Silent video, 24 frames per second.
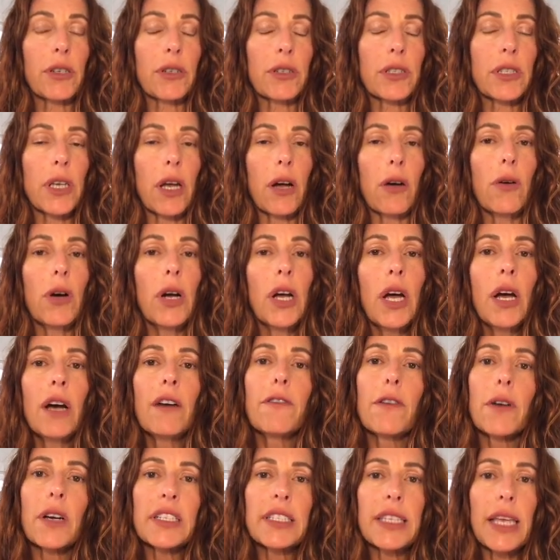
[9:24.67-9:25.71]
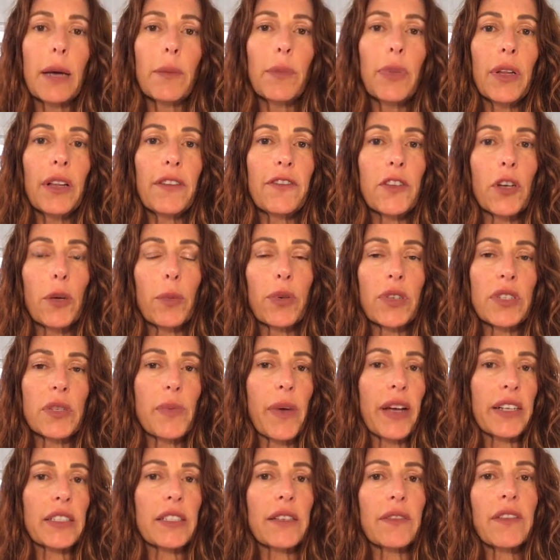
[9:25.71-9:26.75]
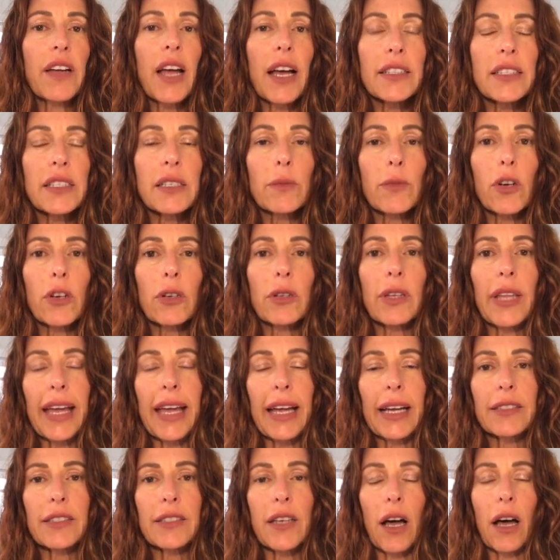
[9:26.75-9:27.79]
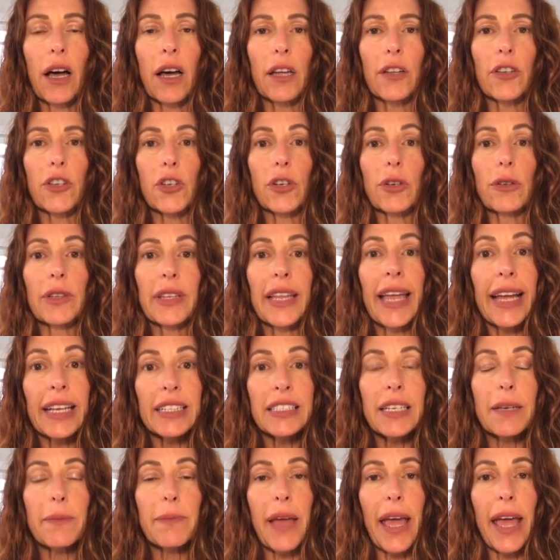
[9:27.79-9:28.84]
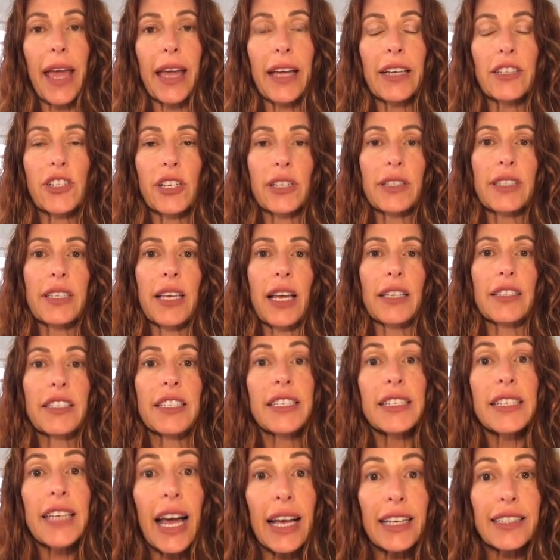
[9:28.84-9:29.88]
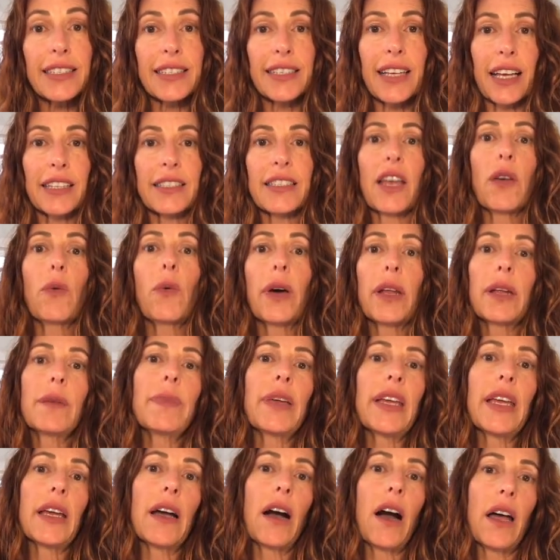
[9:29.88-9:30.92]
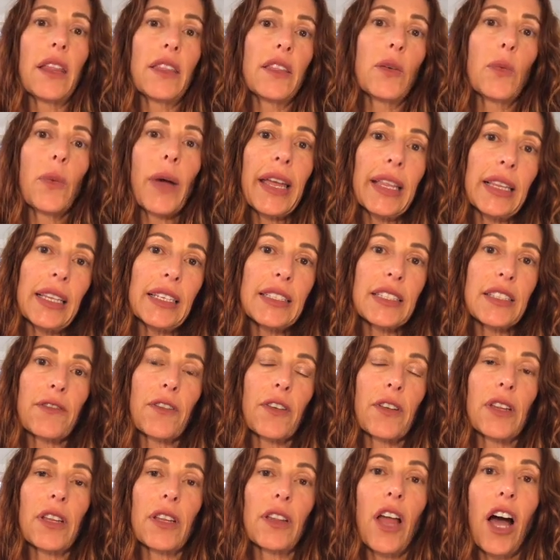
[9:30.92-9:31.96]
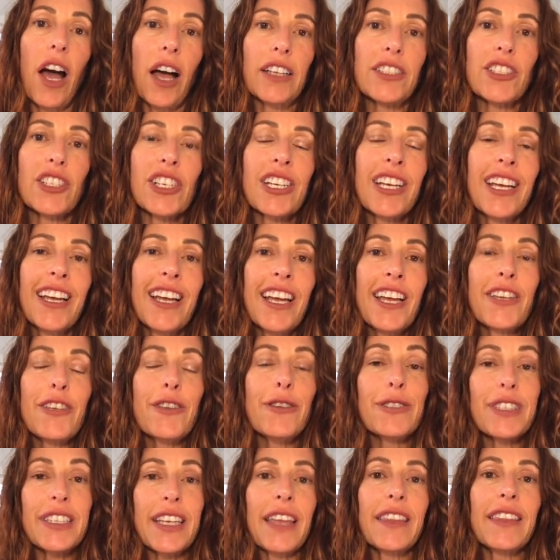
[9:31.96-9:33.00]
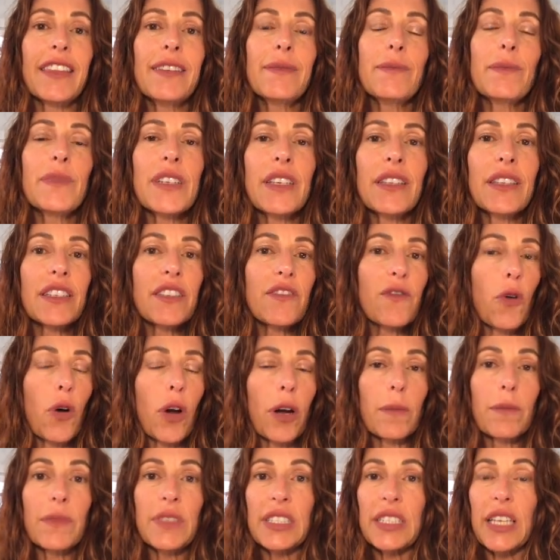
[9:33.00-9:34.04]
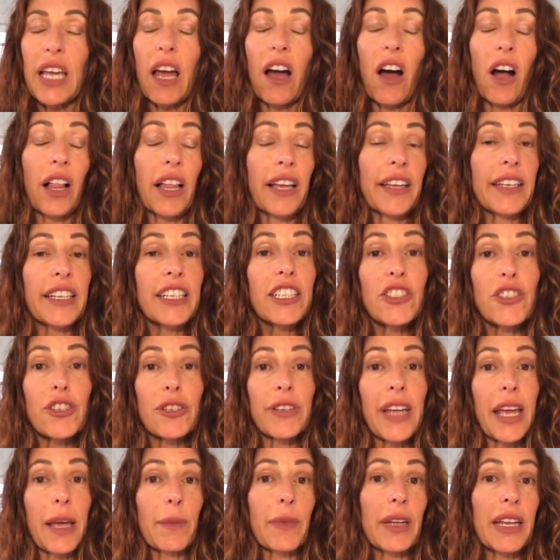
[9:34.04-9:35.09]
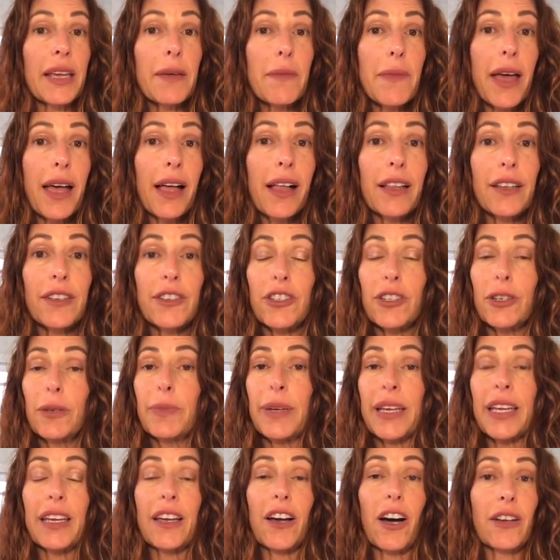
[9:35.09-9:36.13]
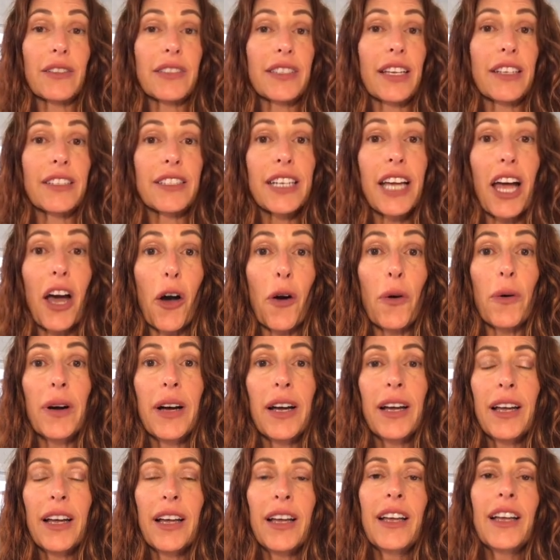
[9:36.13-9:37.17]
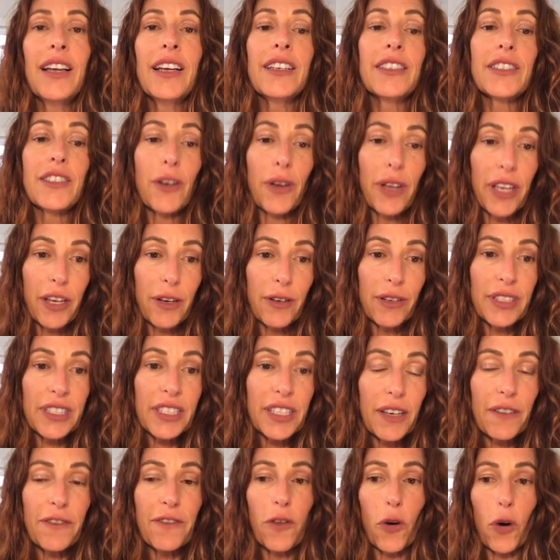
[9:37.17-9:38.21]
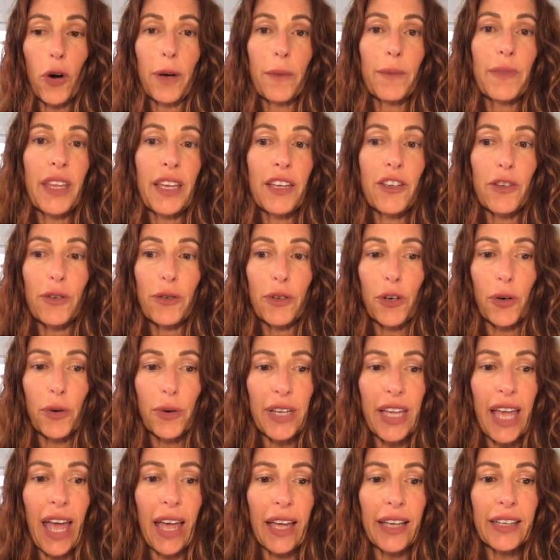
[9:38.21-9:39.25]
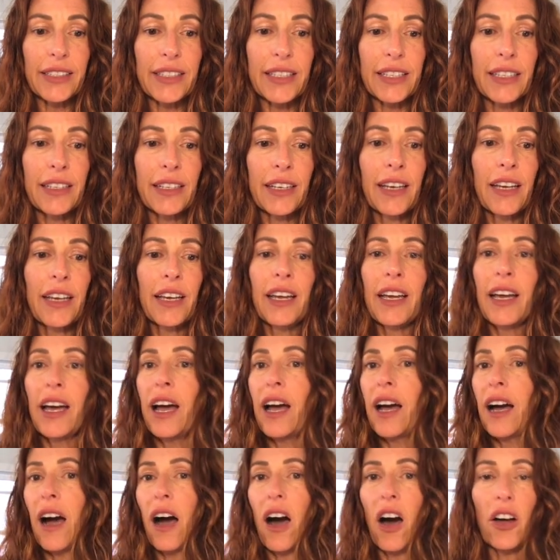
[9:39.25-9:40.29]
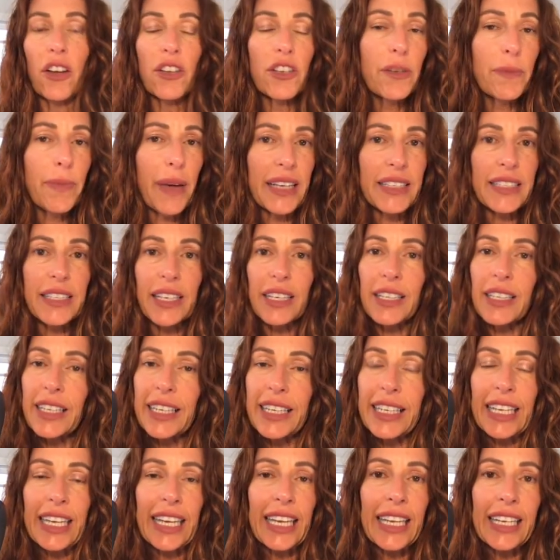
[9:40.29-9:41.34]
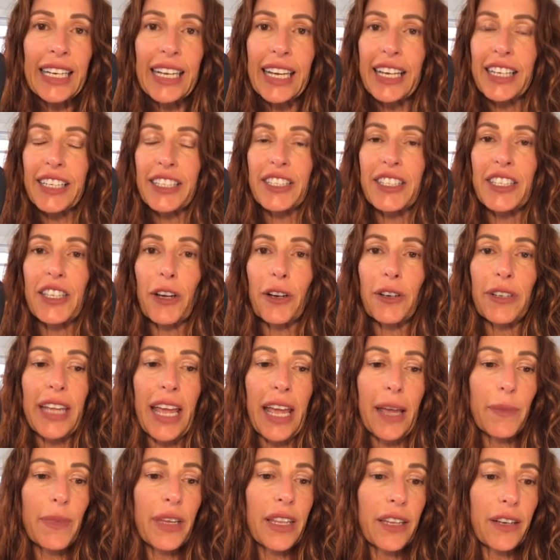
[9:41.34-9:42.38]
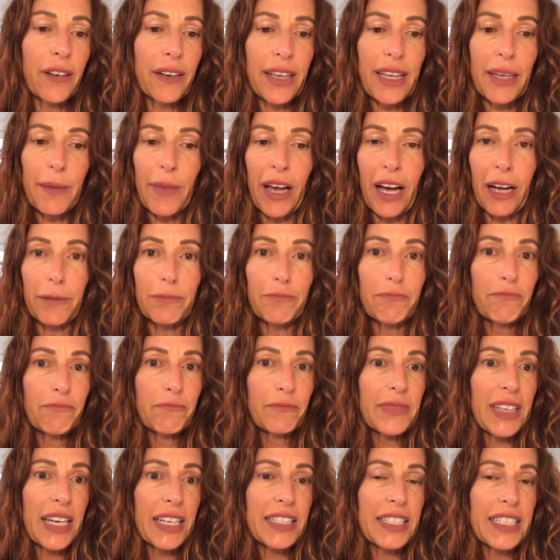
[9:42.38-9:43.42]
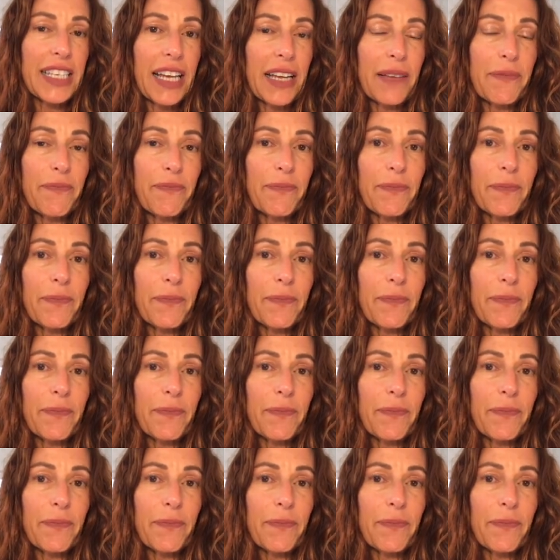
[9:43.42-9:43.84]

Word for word: So for example, if your prospective customer lands on your landing page and says, yes, yes, I want to be on the waitlist for the launch, you send them to this form, you say, all I need your name and email, and you'll be all set to go. So here's the form that you create. All you basically need is their name and their email. That's it.